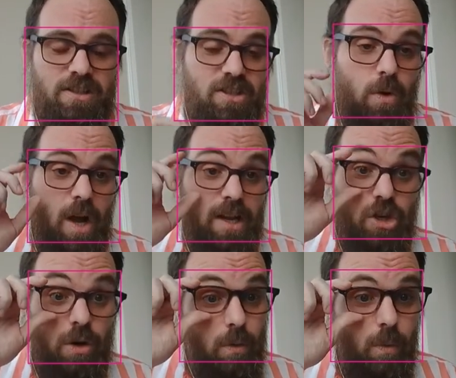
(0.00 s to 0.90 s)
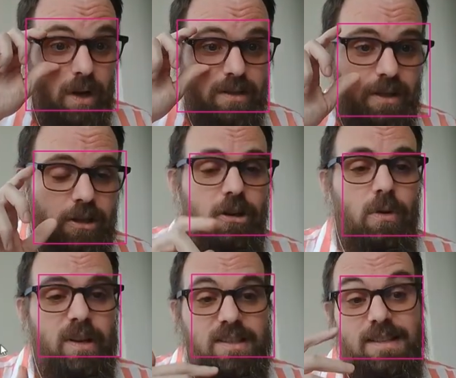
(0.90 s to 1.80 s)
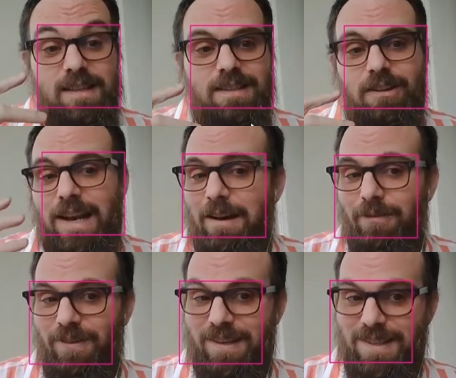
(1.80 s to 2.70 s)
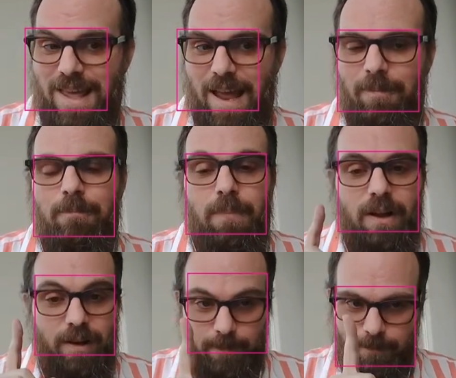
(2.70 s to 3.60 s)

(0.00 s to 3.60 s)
so I don't want to go into detail on how to fix that, but